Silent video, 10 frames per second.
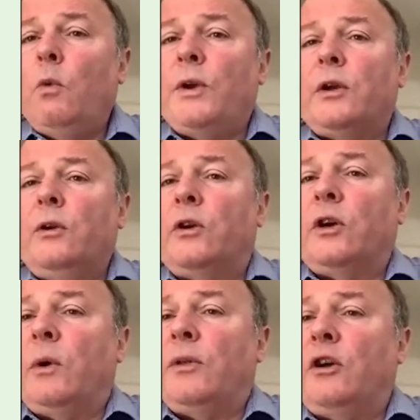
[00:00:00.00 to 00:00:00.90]
We can
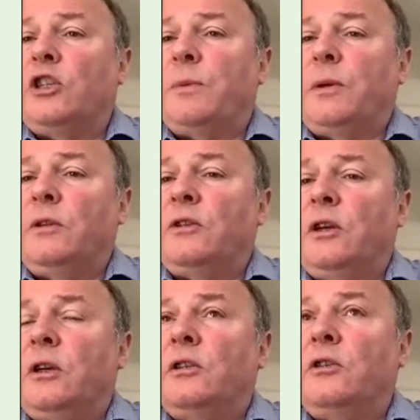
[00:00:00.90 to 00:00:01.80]
look at whether hospitals
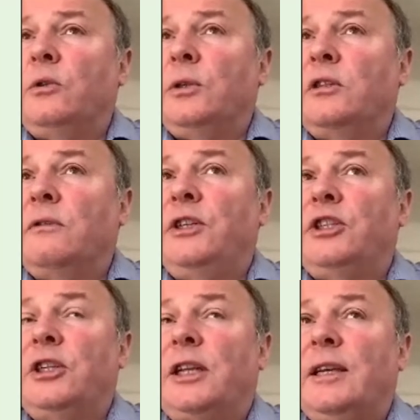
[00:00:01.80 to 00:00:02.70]
are doing
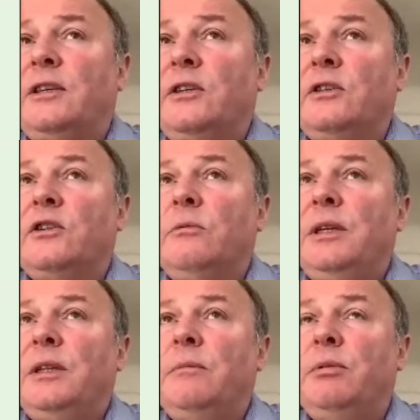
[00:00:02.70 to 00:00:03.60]
sufficient cases to
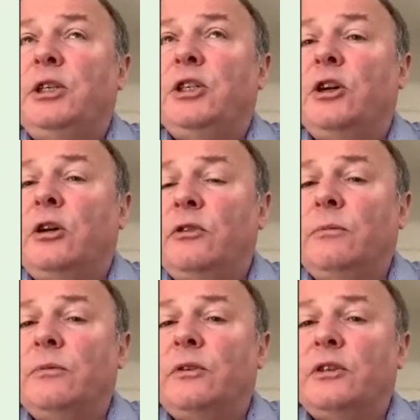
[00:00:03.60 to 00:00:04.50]
meet the British Heart
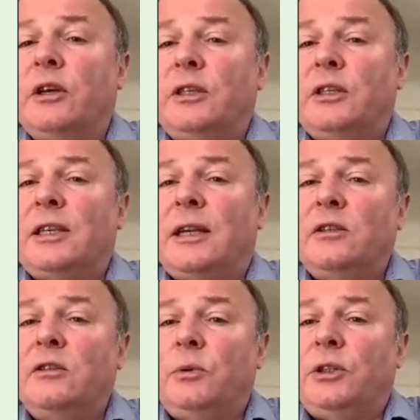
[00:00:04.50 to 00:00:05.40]
Rhythm Society
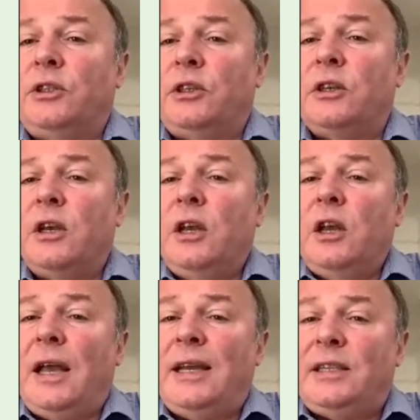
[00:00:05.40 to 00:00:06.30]
standard, which is
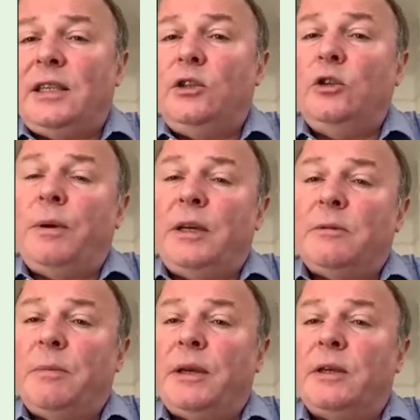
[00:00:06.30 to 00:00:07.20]
80 new
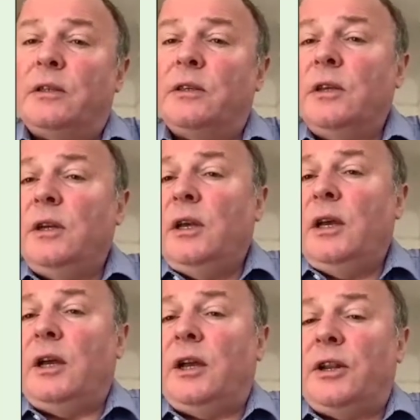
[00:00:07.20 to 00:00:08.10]
pacemakers
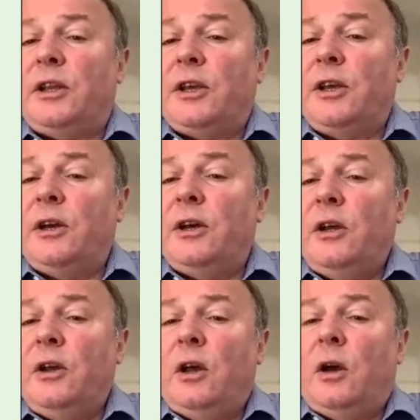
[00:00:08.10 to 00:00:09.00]
in a year,
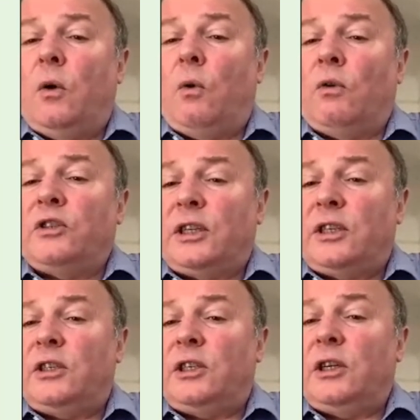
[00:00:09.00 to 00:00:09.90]
or
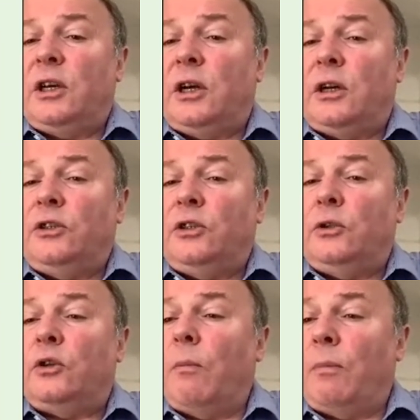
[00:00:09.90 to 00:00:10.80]
60
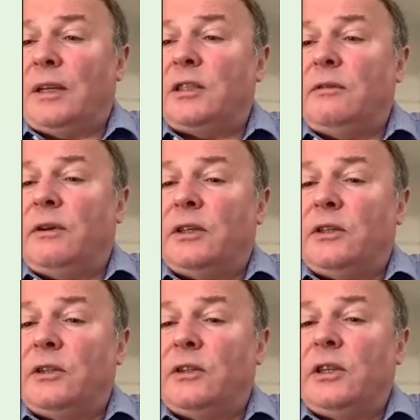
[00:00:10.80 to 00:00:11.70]
new complex
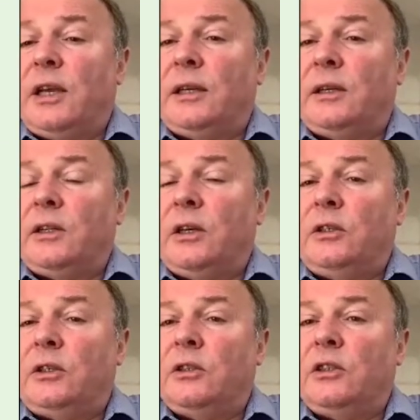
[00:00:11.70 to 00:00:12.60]
devices. And
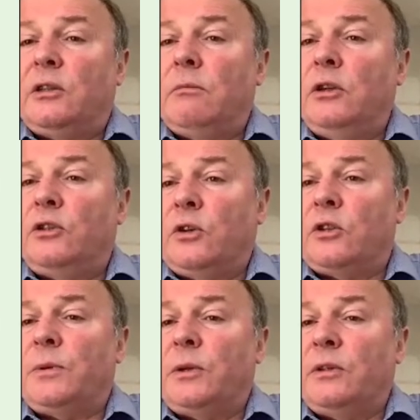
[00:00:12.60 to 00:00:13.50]
you can see that most
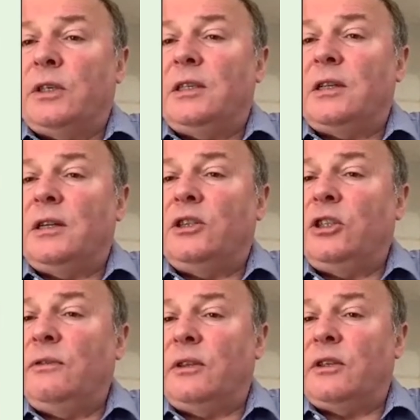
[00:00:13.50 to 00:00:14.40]
hospitals easily
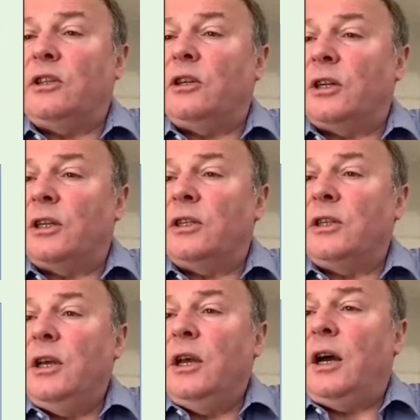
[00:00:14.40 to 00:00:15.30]
achieve this
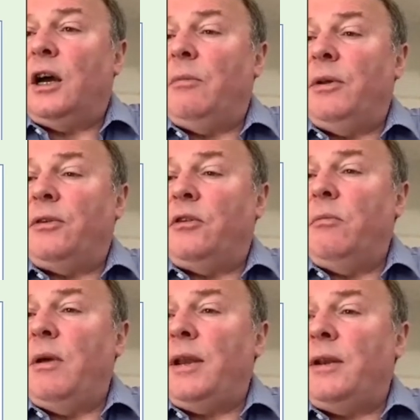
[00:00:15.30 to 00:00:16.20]
target, but there
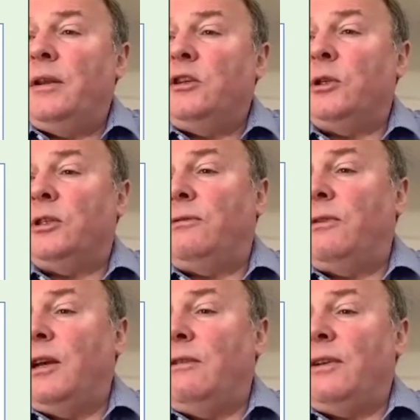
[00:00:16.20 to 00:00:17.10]
remain
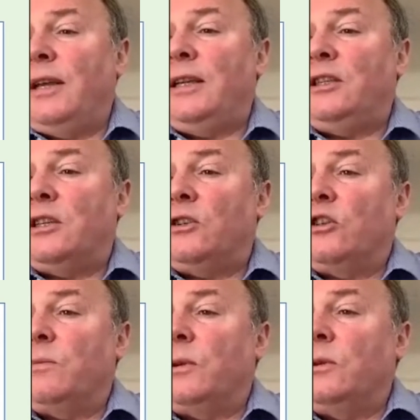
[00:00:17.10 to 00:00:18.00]
25 NHS
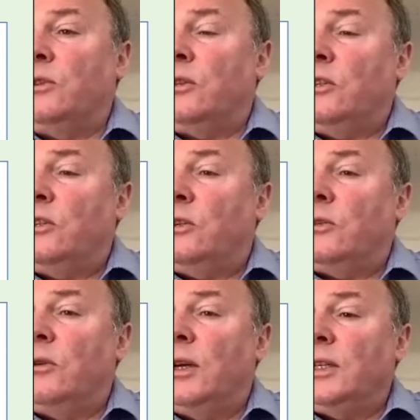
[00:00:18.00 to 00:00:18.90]
hospitals, you can see on
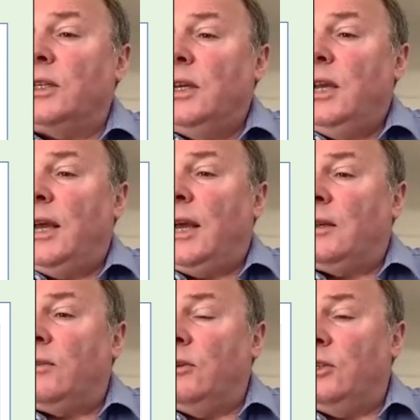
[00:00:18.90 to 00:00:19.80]
the right,
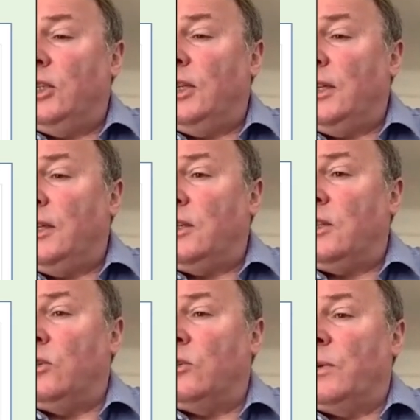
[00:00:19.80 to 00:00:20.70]
and 38
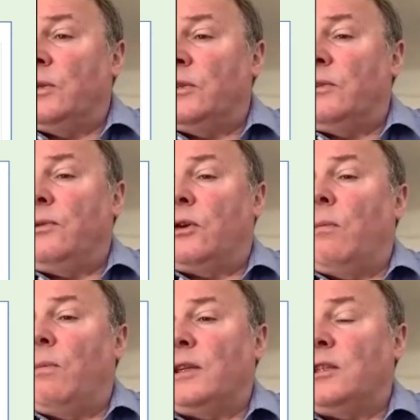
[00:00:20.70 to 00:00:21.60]
NHS hospitals for
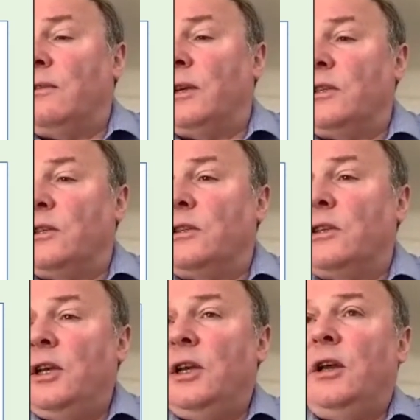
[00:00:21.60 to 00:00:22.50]
complex
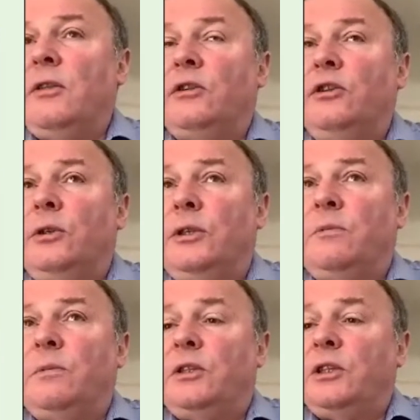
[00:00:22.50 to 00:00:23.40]
devices that are doing
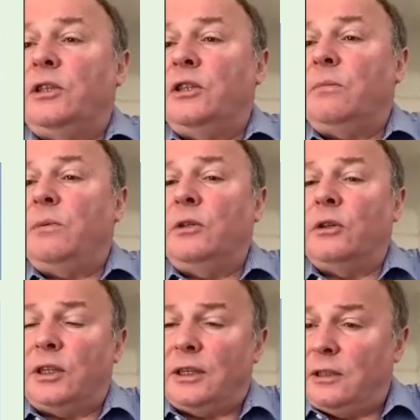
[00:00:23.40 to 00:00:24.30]
these procedures, but
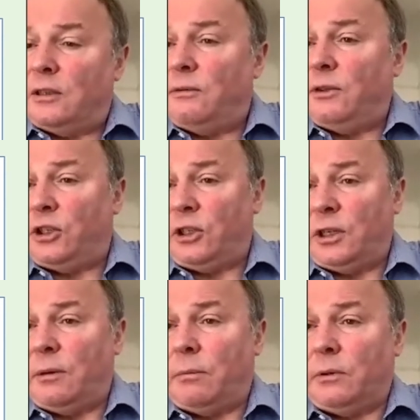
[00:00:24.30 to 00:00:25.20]
not yet in sufficient
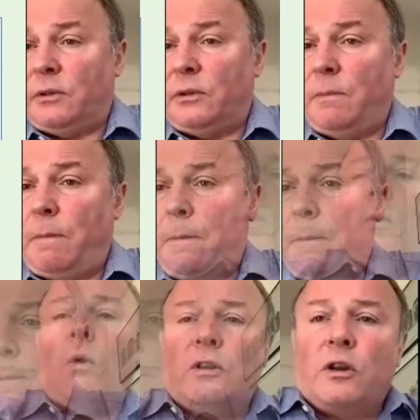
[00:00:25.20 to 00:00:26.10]
numbers.
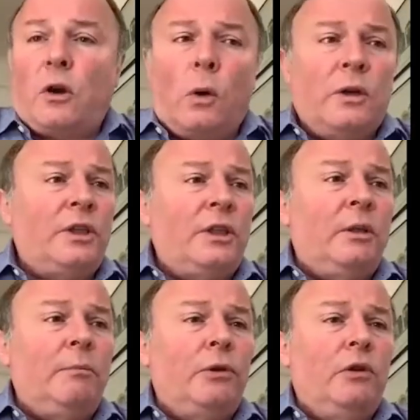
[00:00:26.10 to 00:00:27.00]
One of the
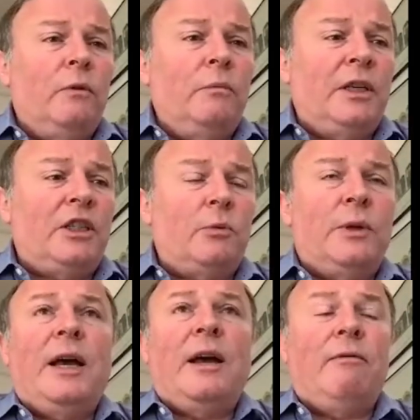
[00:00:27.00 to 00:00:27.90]
quality improvement measures
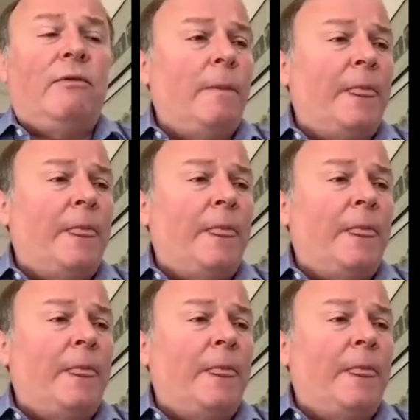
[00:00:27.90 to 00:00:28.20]
we have